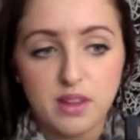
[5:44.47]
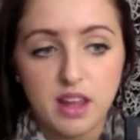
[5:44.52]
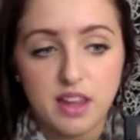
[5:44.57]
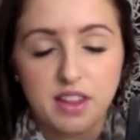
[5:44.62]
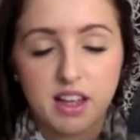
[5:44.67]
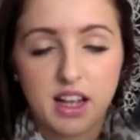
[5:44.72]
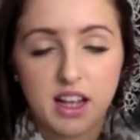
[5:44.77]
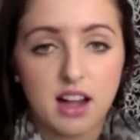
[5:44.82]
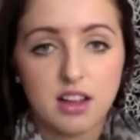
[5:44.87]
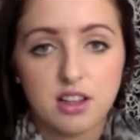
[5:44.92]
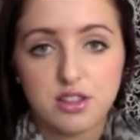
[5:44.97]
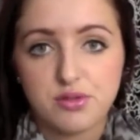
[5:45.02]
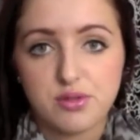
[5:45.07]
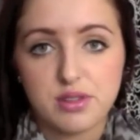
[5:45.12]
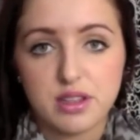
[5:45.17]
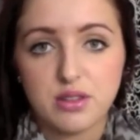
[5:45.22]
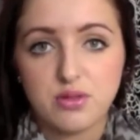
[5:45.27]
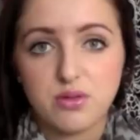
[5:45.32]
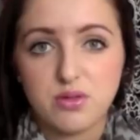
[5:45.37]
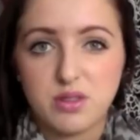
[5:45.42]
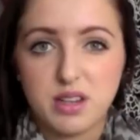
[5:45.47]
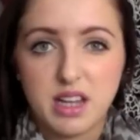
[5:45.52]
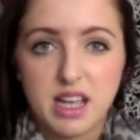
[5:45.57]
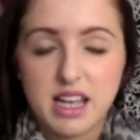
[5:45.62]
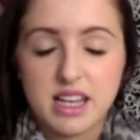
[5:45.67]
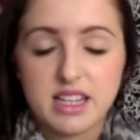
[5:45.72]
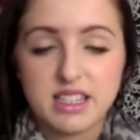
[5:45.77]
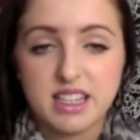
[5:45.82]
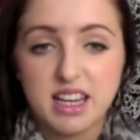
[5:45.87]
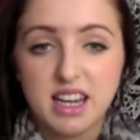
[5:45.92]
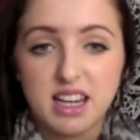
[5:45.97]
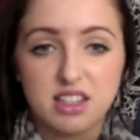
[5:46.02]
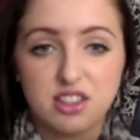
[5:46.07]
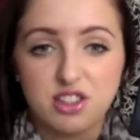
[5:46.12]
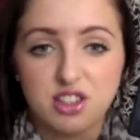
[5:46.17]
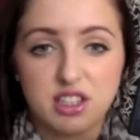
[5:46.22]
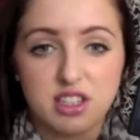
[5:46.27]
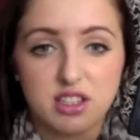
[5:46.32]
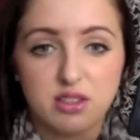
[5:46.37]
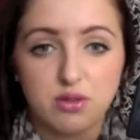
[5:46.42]
The colour's really good. And yeah, it's
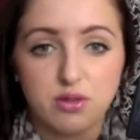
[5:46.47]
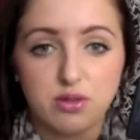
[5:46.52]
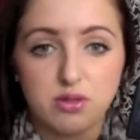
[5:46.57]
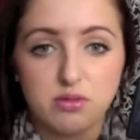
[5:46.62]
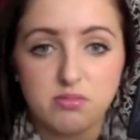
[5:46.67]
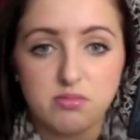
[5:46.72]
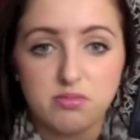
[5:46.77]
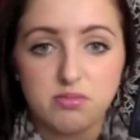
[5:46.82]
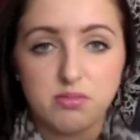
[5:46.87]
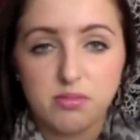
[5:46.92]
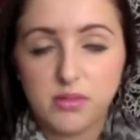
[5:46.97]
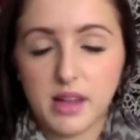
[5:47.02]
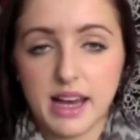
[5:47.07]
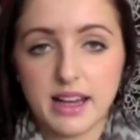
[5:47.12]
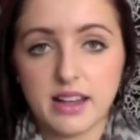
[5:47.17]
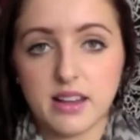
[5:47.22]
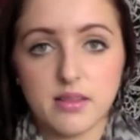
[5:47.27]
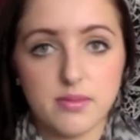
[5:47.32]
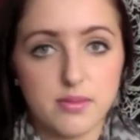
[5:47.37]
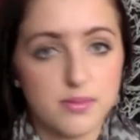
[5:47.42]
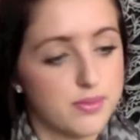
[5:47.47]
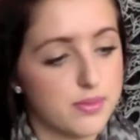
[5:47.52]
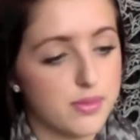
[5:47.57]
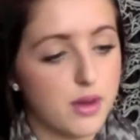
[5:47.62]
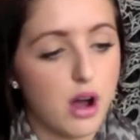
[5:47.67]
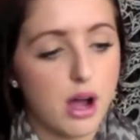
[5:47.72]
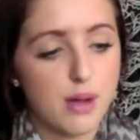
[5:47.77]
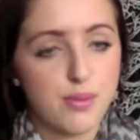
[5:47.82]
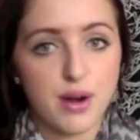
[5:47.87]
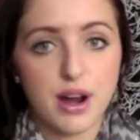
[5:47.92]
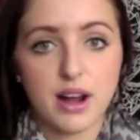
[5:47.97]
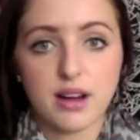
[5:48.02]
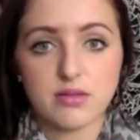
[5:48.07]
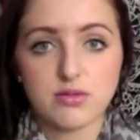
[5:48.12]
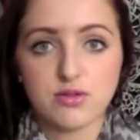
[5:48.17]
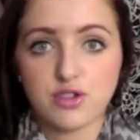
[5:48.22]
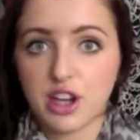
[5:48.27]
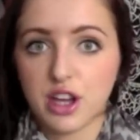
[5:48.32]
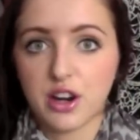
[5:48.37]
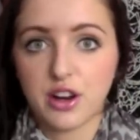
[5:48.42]
just a good like eyebrow
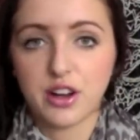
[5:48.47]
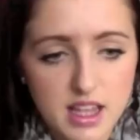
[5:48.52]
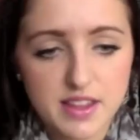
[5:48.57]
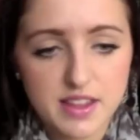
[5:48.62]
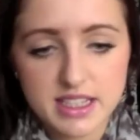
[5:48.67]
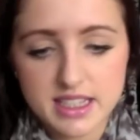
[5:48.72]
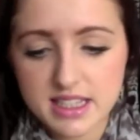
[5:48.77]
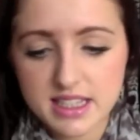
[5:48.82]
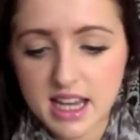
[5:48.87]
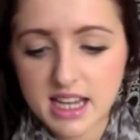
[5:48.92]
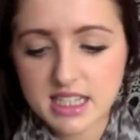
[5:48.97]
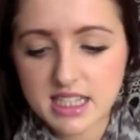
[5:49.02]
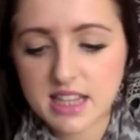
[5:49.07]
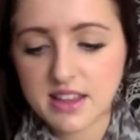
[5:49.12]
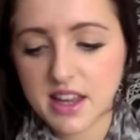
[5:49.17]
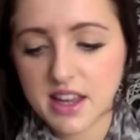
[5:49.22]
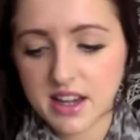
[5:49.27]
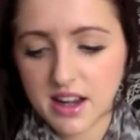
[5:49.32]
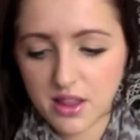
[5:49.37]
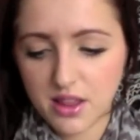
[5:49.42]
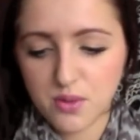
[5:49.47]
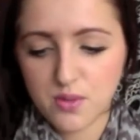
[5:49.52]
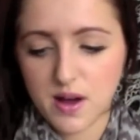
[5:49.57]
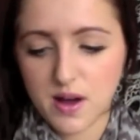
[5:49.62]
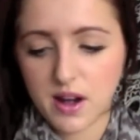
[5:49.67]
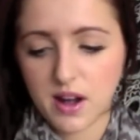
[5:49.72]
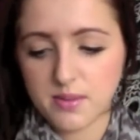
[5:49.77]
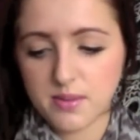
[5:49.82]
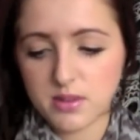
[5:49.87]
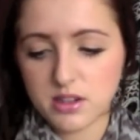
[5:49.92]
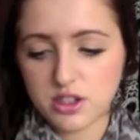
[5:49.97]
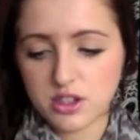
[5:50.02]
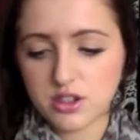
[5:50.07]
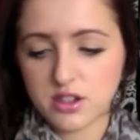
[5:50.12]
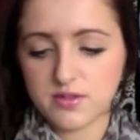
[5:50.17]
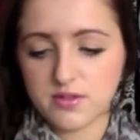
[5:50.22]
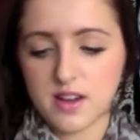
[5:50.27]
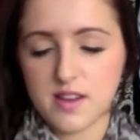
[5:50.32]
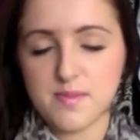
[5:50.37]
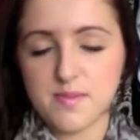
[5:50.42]
shadow. That's that. And then another one, I'm not sure
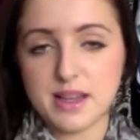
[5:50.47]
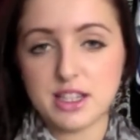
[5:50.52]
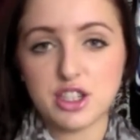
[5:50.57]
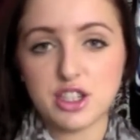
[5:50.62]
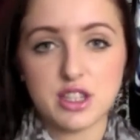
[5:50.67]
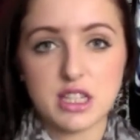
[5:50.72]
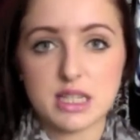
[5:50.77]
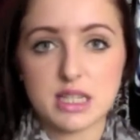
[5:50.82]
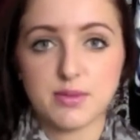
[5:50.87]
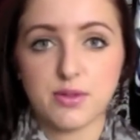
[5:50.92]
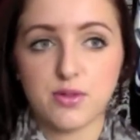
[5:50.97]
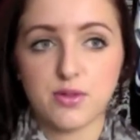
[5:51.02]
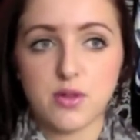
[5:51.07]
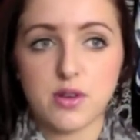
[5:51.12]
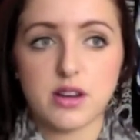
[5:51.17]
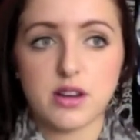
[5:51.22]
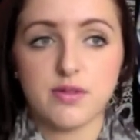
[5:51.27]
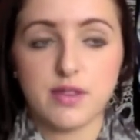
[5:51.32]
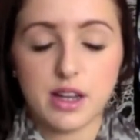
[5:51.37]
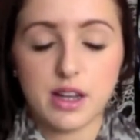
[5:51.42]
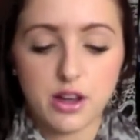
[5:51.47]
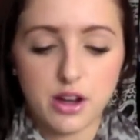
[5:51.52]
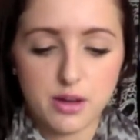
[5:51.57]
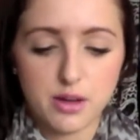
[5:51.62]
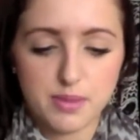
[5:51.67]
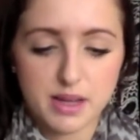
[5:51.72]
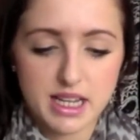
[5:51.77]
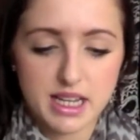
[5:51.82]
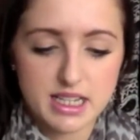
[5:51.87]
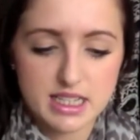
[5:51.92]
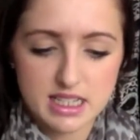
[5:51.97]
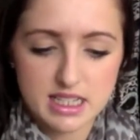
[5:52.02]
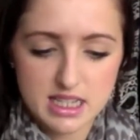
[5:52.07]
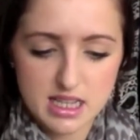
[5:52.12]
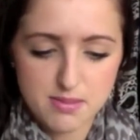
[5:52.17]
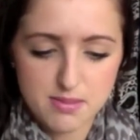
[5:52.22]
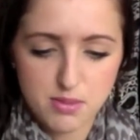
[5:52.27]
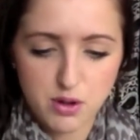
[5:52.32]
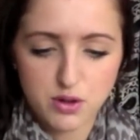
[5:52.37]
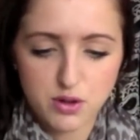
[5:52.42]
if I've mentioned this before in a video, but it's
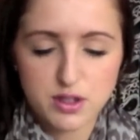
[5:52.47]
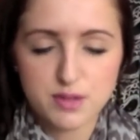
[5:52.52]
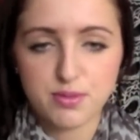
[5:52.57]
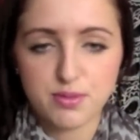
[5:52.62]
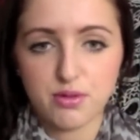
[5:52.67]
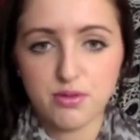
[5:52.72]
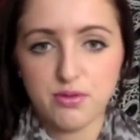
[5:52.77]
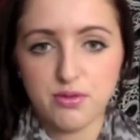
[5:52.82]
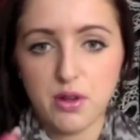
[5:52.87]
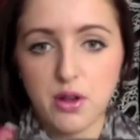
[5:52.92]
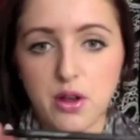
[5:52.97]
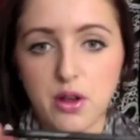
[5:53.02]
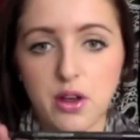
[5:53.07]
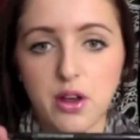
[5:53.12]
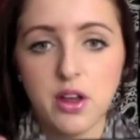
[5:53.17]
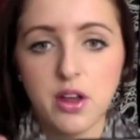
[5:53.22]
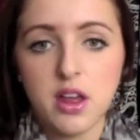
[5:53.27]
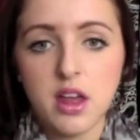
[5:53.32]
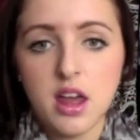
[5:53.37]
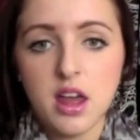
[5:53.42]
the Models Prefer